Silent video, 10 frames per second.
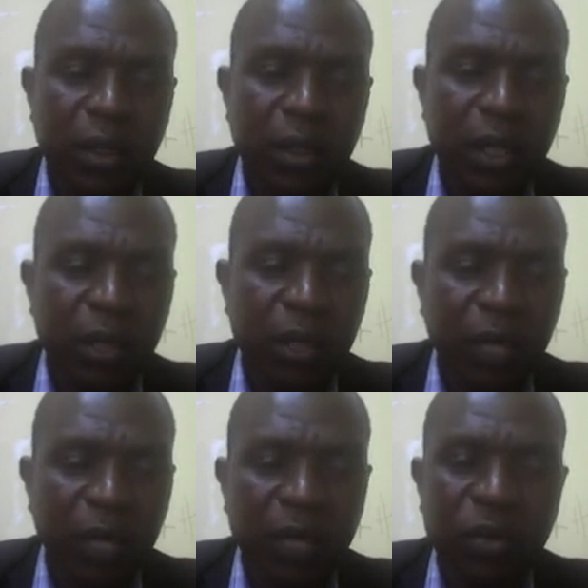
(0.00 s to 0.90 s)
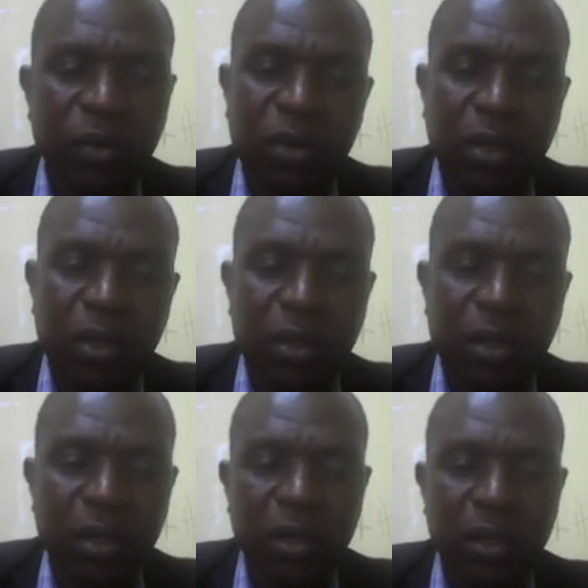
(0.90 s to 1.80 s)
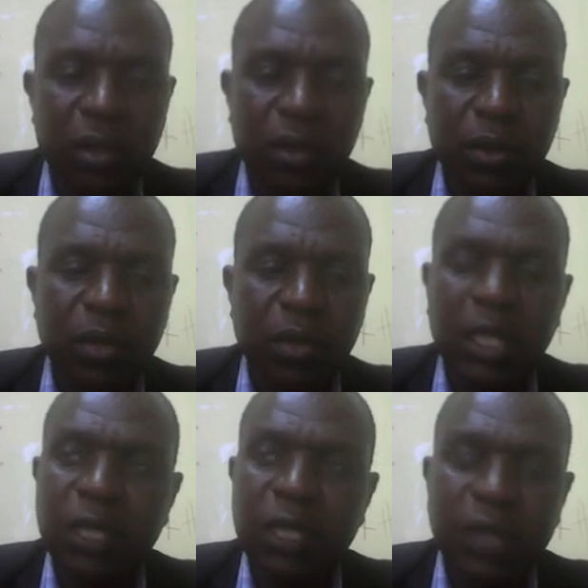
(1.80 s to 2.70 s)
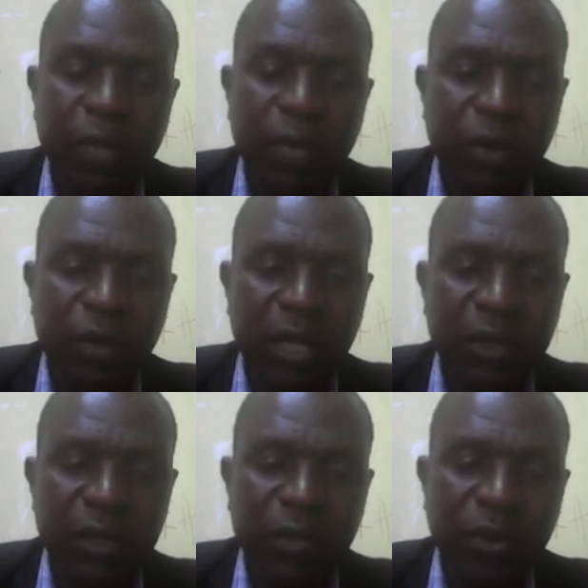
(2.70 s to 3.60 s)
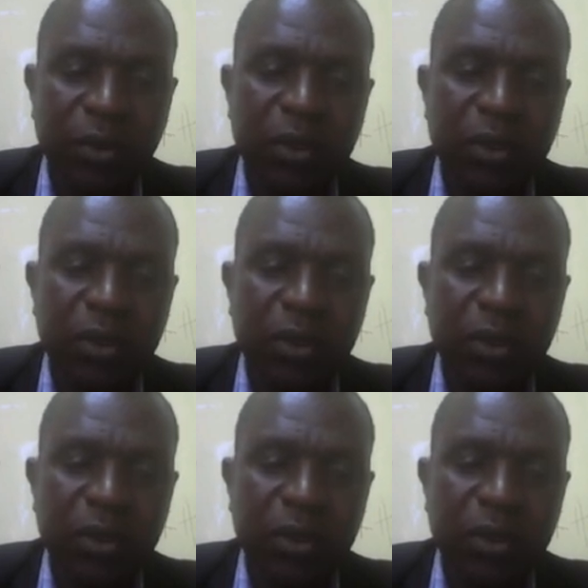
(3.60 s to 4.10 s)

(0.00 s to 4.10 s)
in MacBooks. You can keep their progress reports.